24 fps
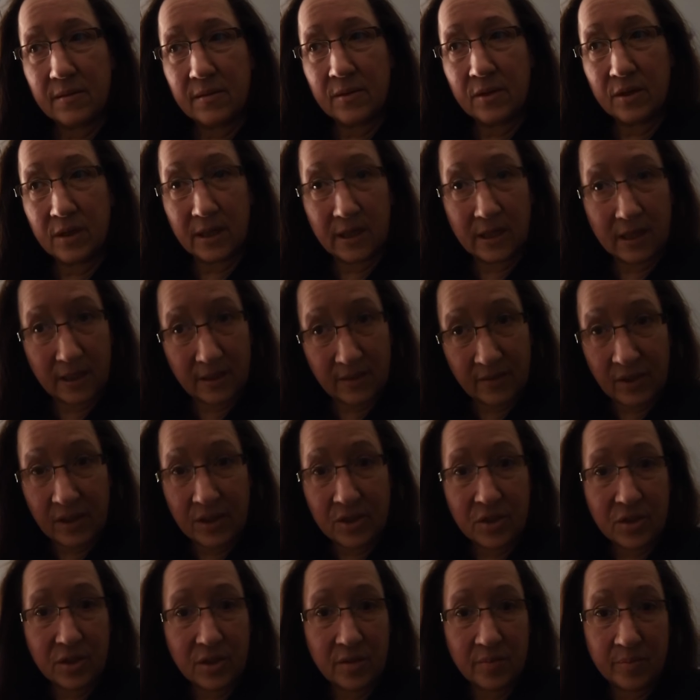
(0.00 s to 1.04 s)
you're going to
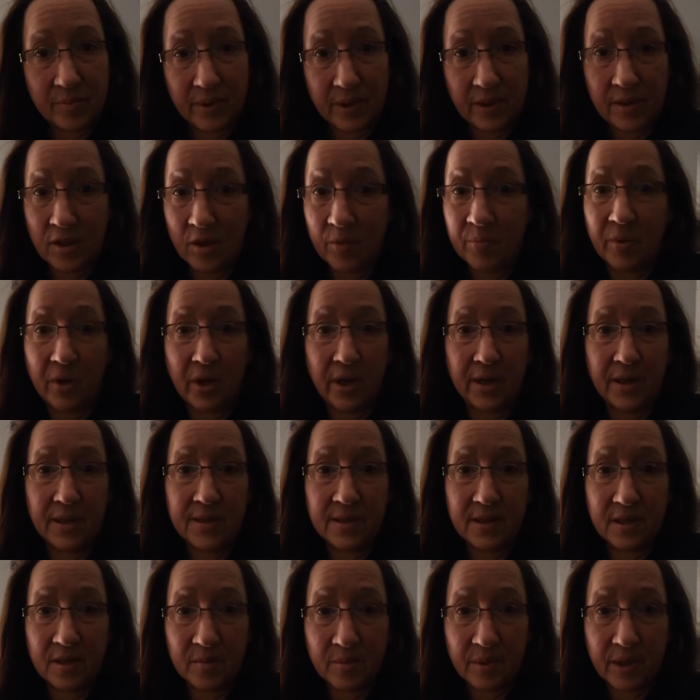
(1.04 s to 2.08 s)
eventually, your
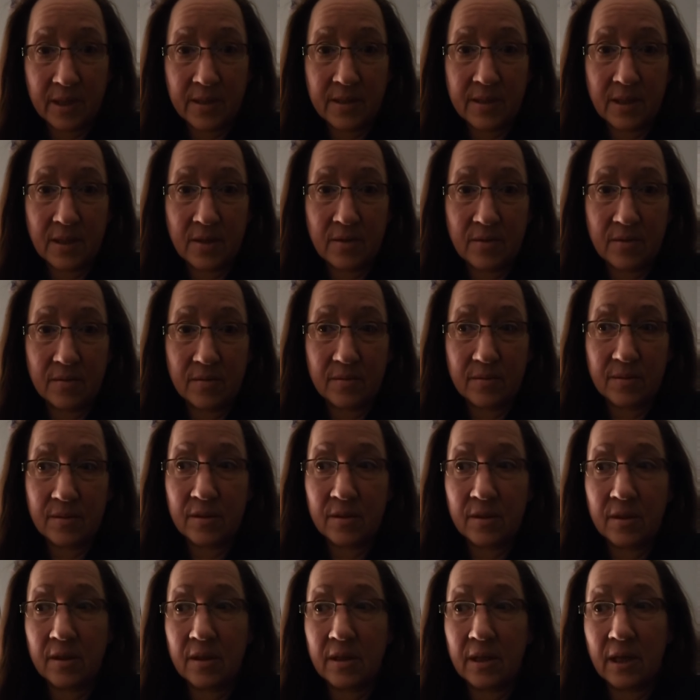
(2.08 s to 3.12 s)
body's going to break down.
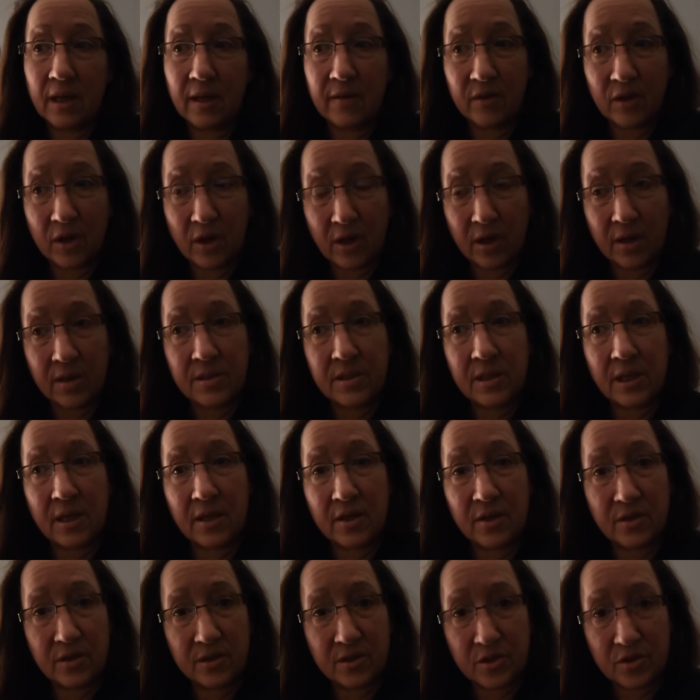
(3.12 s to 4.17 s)
You're going to have a heart
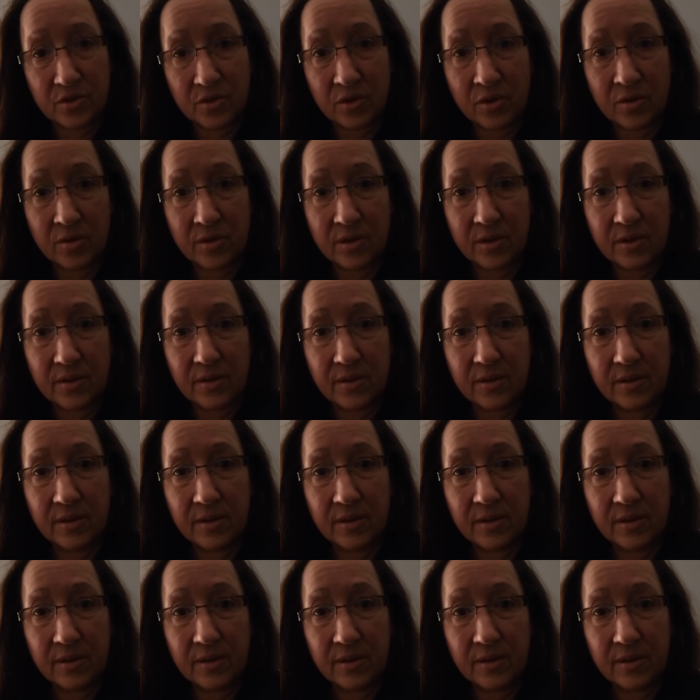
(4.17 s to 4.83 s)
attack or a stroke,